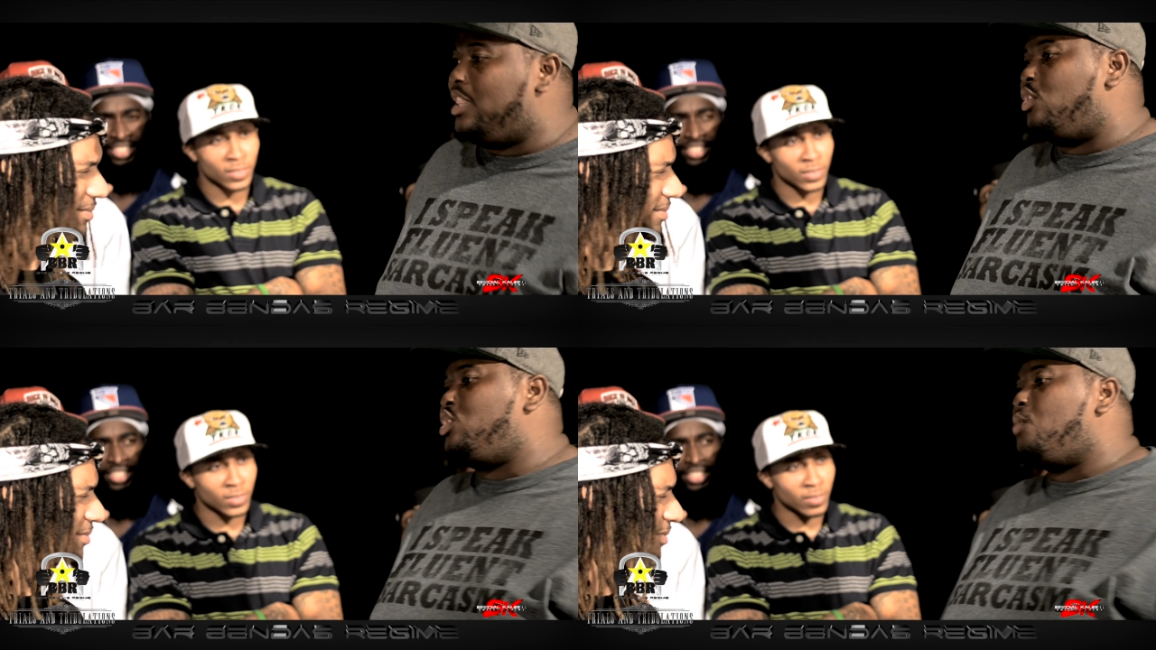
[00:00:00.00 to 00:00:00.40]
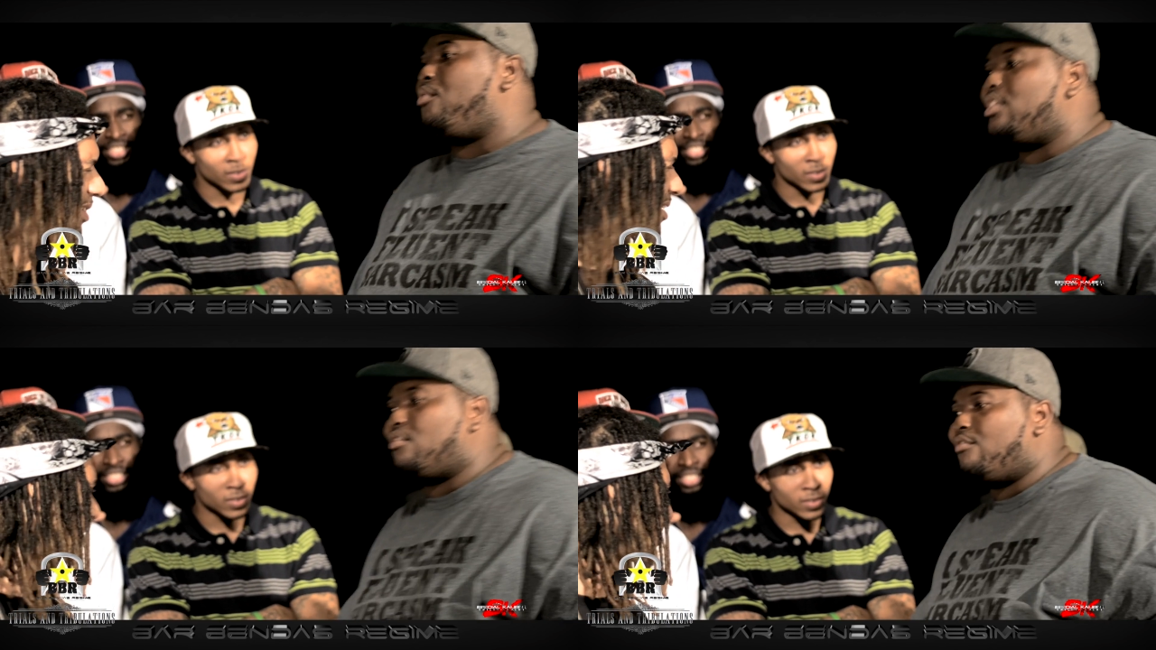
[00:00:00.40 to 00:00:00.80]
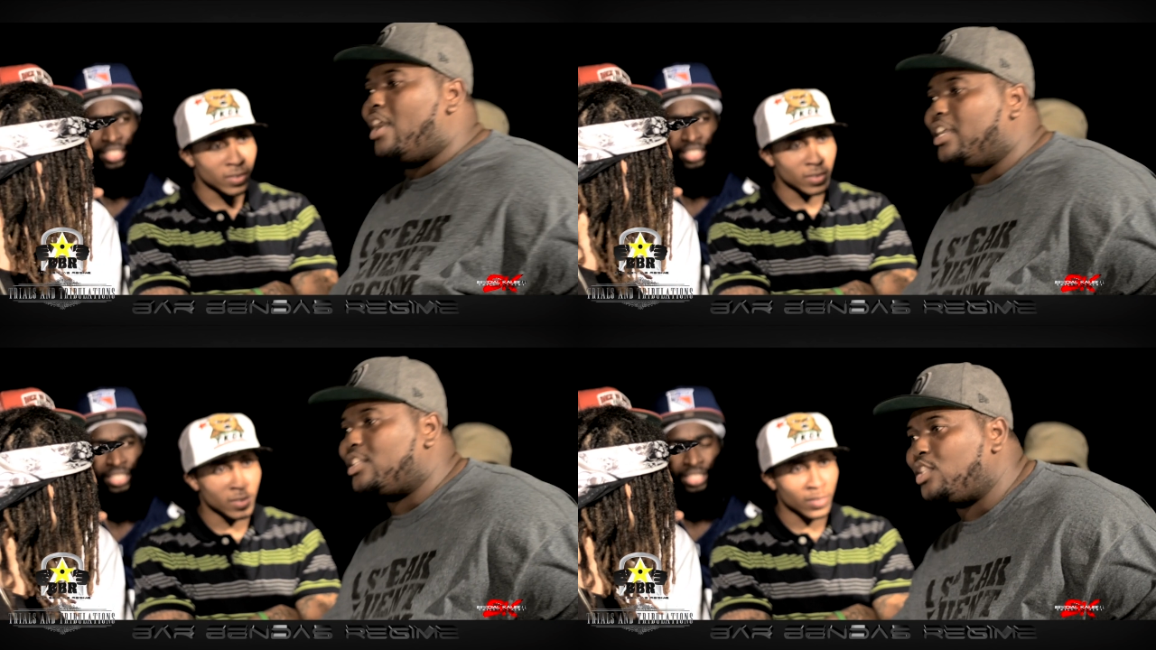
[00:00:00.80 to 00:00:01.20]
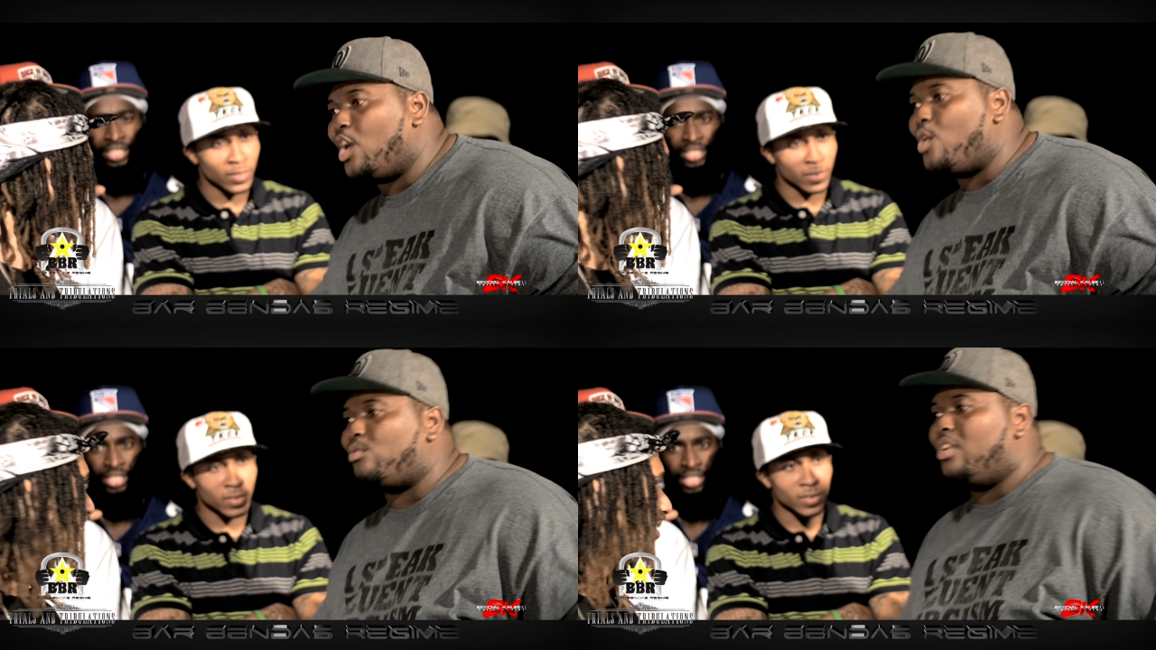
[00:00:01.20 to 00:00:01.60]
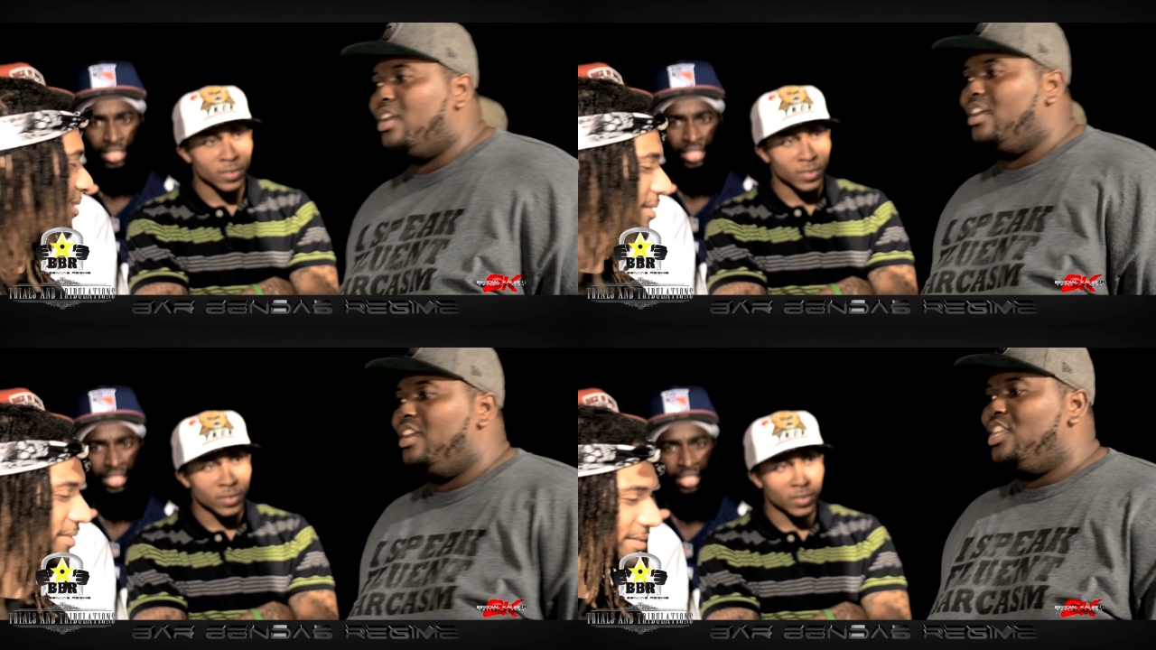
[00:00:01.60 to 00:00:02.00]
Speaker 1: thought you brought the ruckus on.
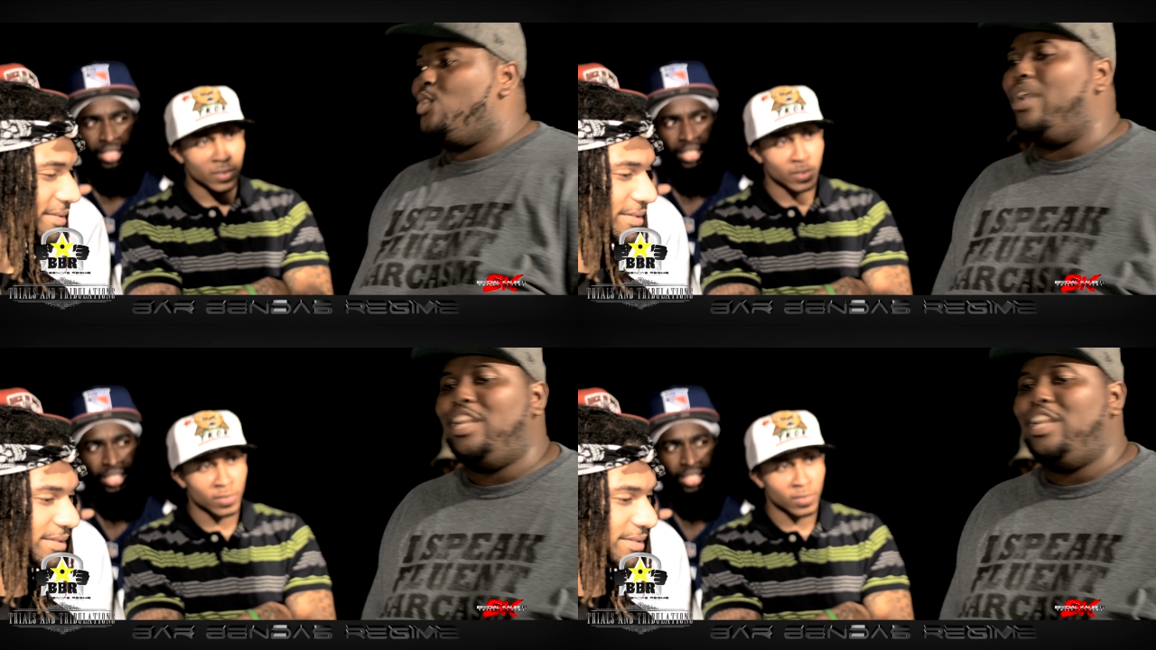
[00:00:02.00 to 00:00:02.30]
You